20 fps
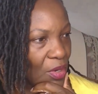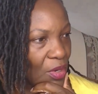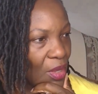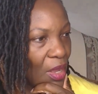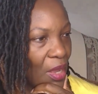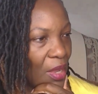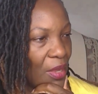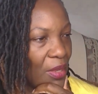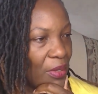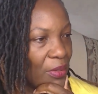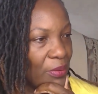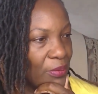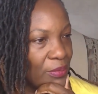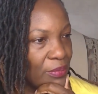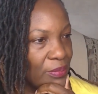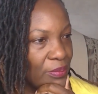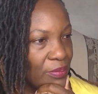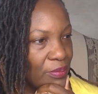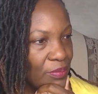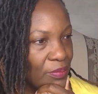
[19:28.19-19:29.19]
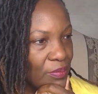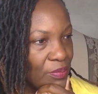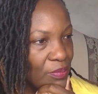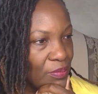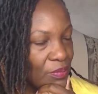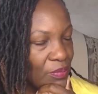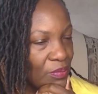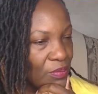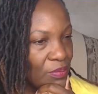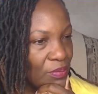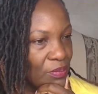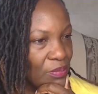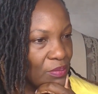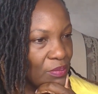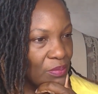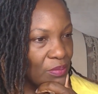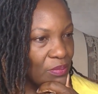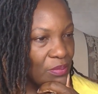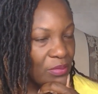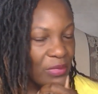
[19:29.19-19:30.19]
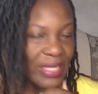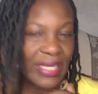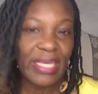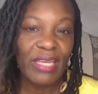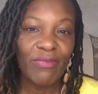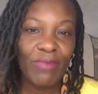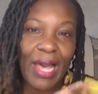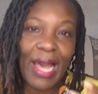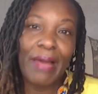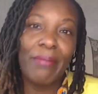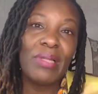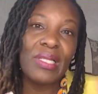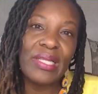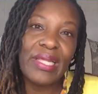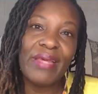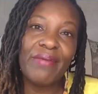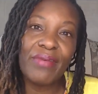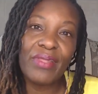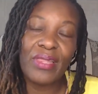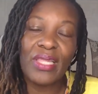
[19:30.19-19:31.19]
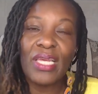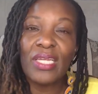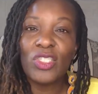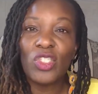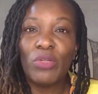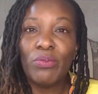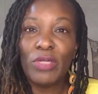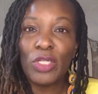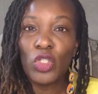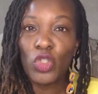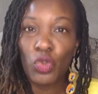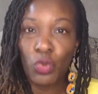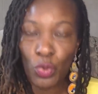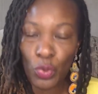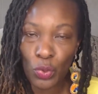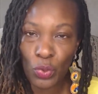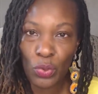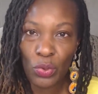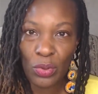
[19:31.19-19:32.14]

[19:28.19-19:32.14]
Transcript: Um, if I believe a thing to be true,